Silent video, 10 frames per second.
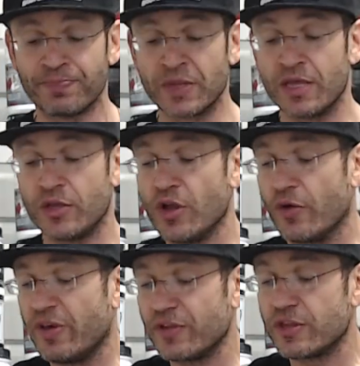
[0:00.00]
You know,
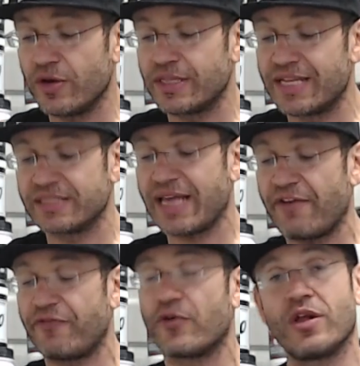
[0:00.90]
even though it does
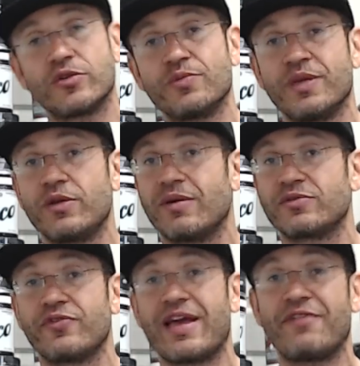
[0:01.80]
have 400 milligrams
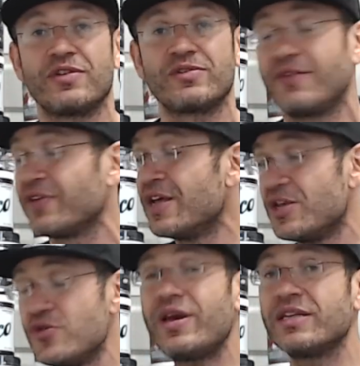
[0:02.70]
of caffeine and stuff,
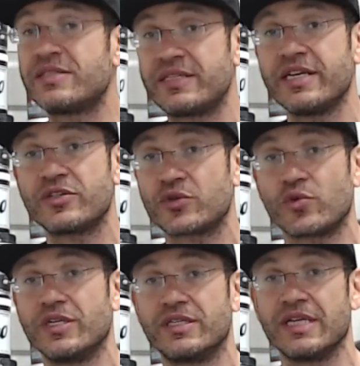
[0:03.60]
you can still screw
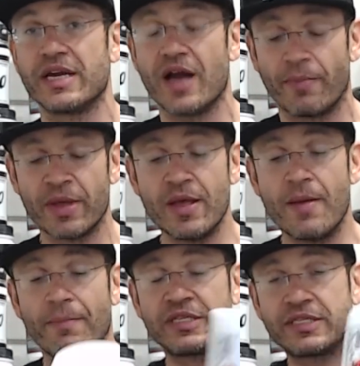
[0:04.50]
this thing up.
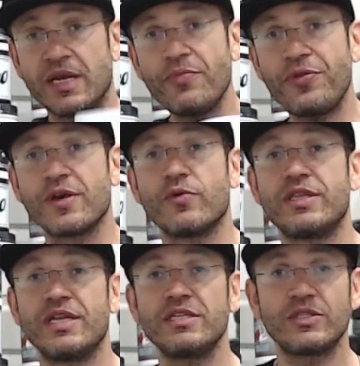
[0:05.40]
But something with
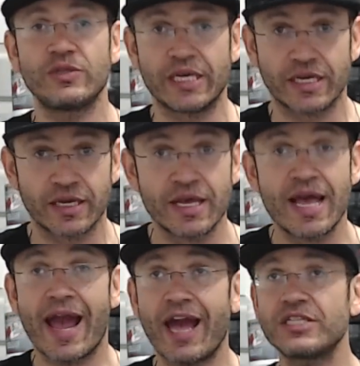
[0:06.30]
this thing
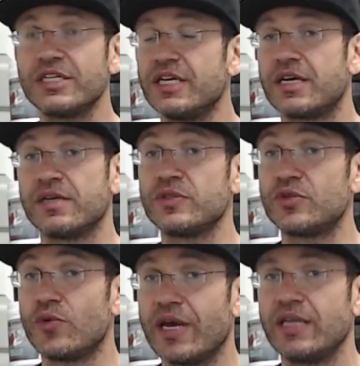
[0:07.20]
actually comes
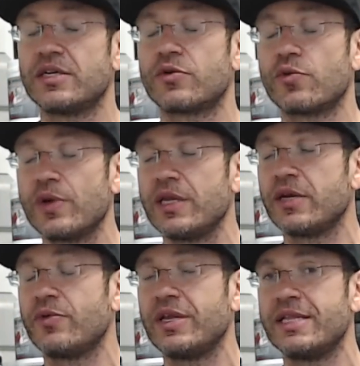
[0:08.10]
together really,
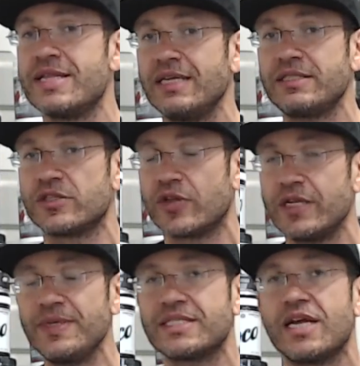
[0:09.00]
really nicely. So let
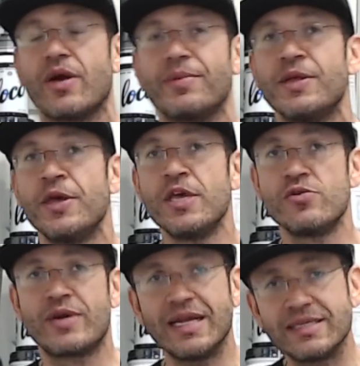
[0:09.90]
me tell you, I mean, you
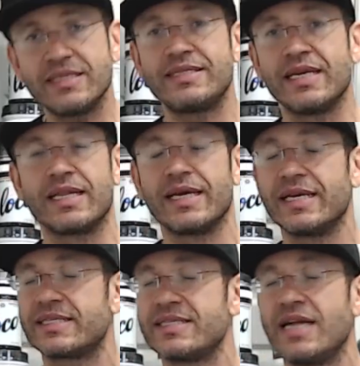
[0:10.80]
get the tingling.
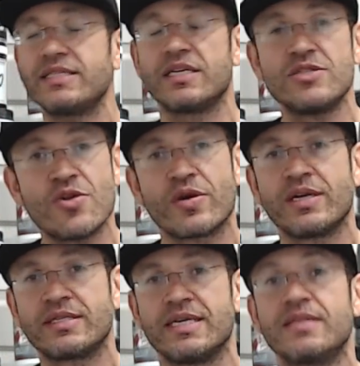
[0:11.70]
It's not
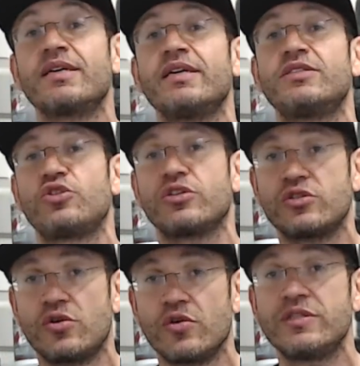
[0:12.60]
annoying tingling. It's
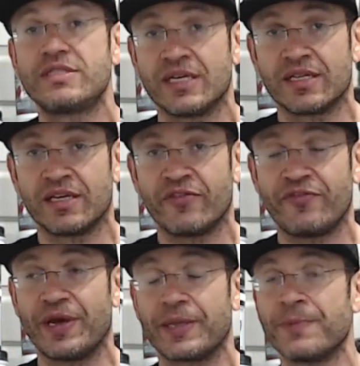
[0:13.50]
just good tingling
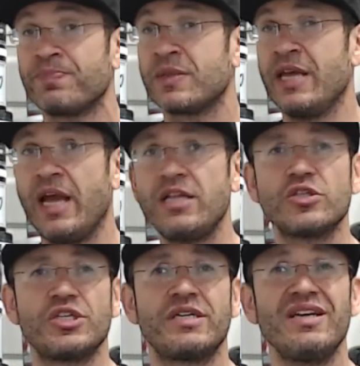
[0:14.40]
effect. The
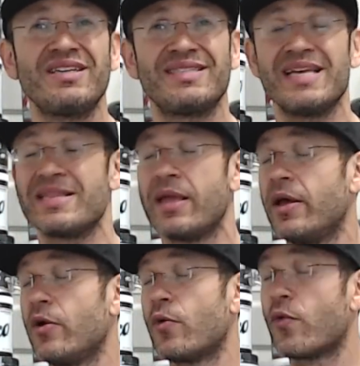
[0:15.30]
energy kicks in
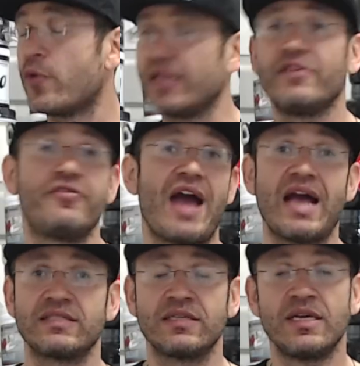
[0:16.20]
really
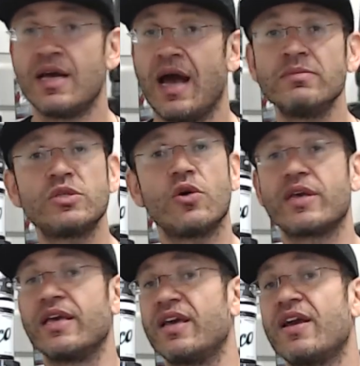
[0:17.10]
fast. I'm
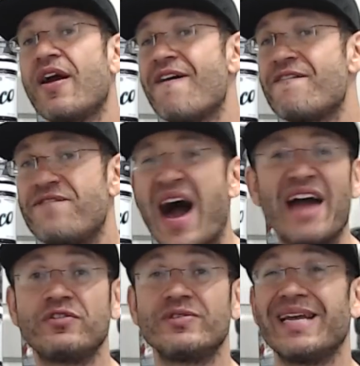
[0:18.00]
talking 5
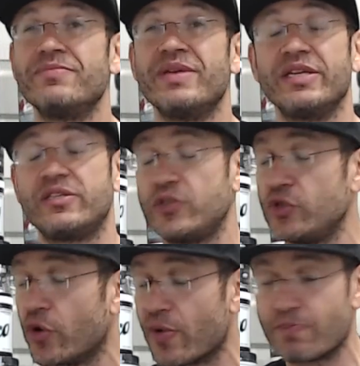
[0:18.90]
to 10 minutes,
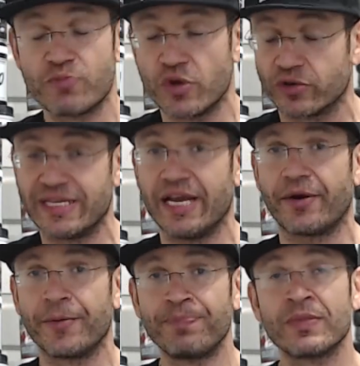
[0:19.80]
you're there.
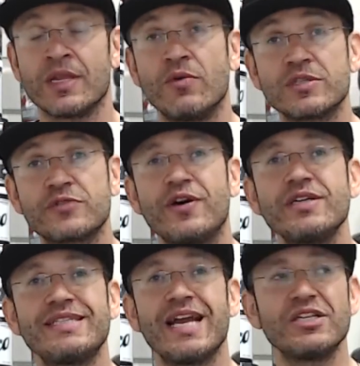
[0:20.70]
Now, as far as
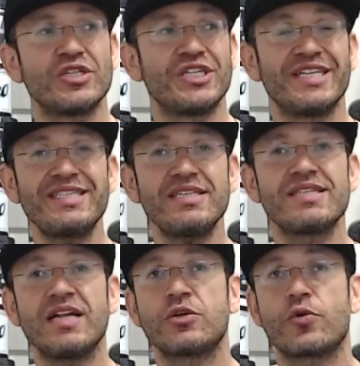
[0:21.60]
the energy, this is
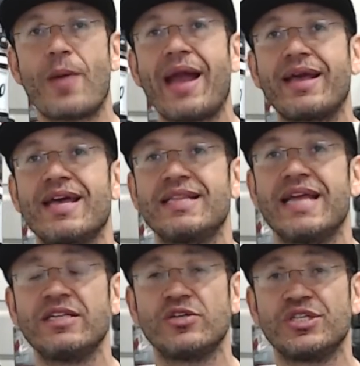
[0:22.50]
not crackhead
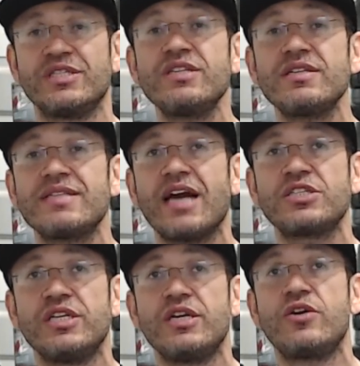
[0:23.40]
energy. This is
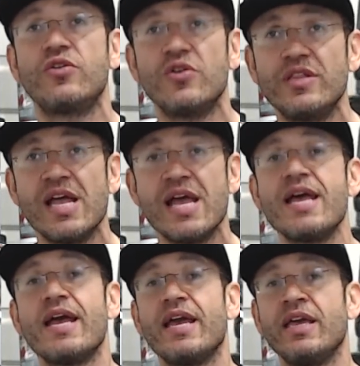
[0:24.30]
actually good,
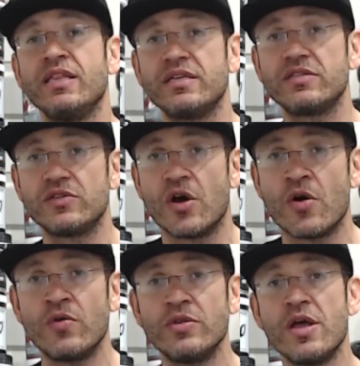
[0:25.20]
in the
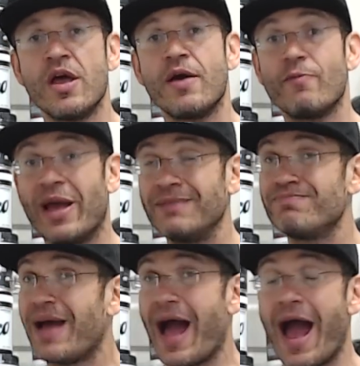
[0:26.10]
zone,
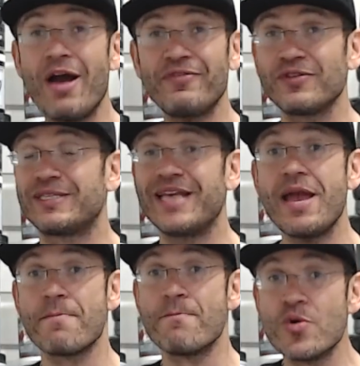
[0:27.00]
and I have to say,
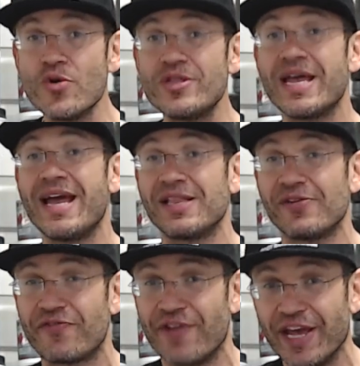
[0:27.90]
mood
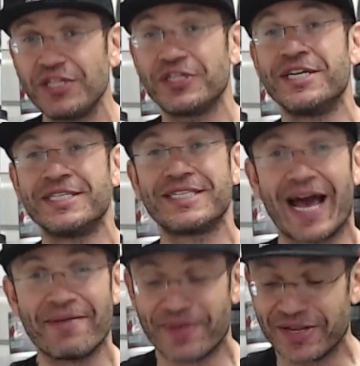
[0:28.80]
elevation
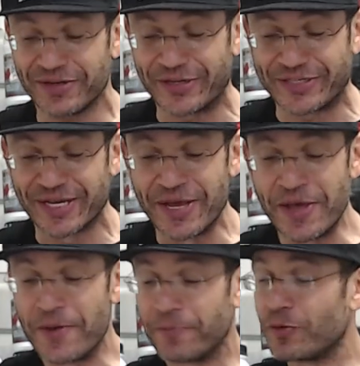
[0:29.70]
type energy.
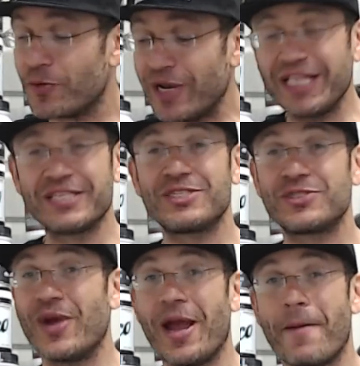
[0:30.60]
Really
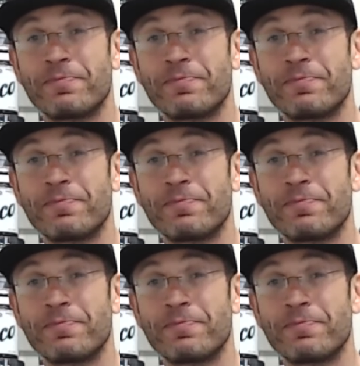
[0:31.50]
strength.